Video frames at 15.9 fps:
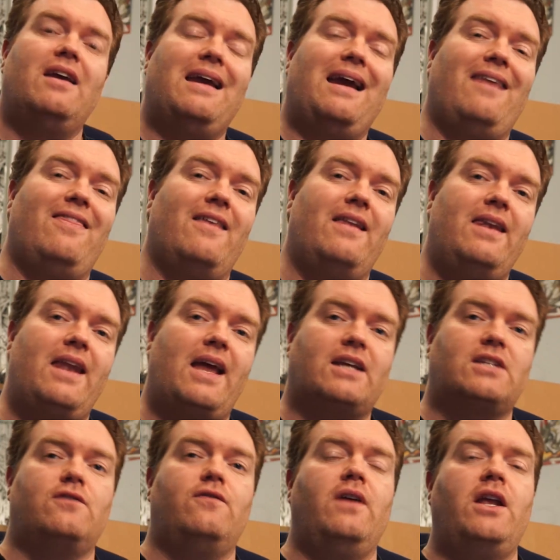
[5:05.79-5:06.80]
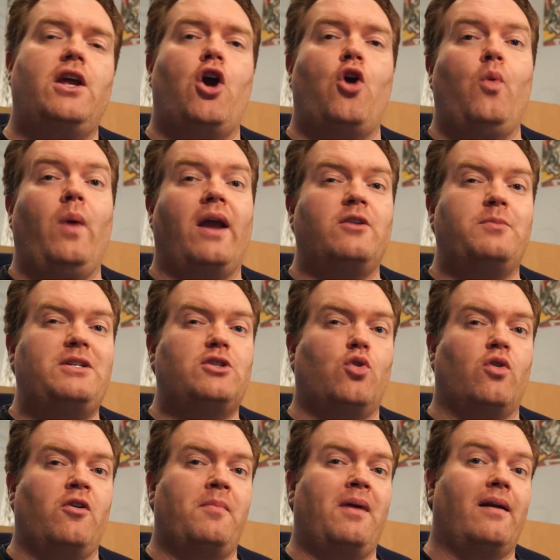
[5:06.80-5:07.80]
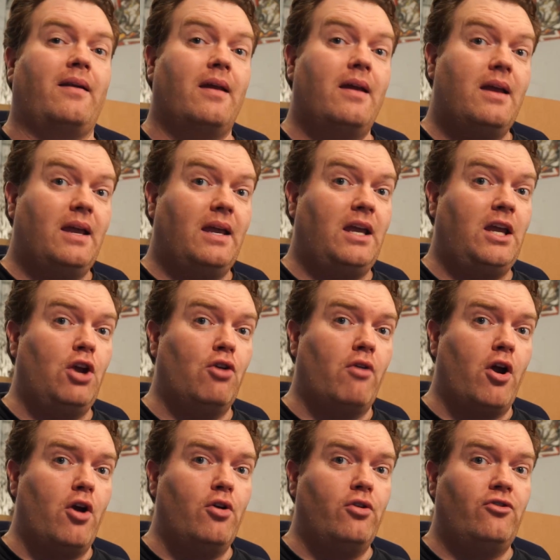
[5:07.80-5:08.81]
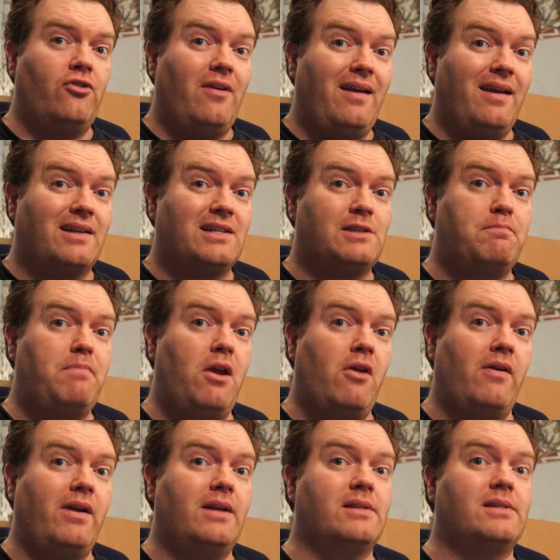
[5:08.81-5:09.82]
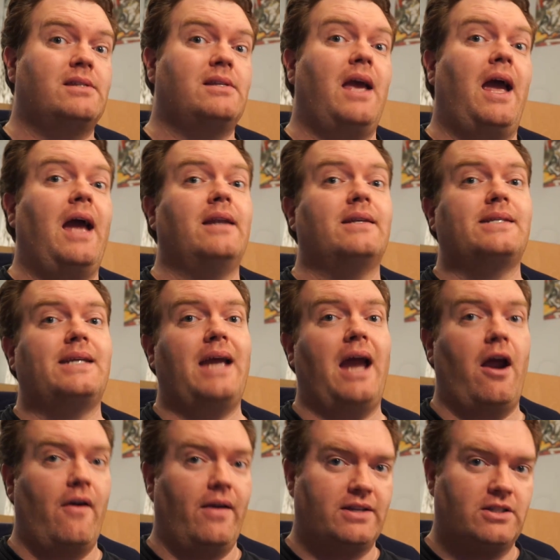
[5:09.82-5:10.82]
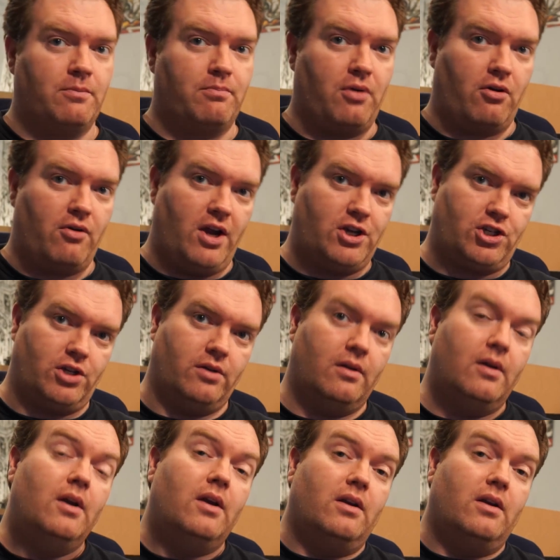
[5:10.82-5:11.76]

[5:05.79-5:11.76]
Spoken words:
In the next video, we're going to be talking about heroes, experience, and character progression.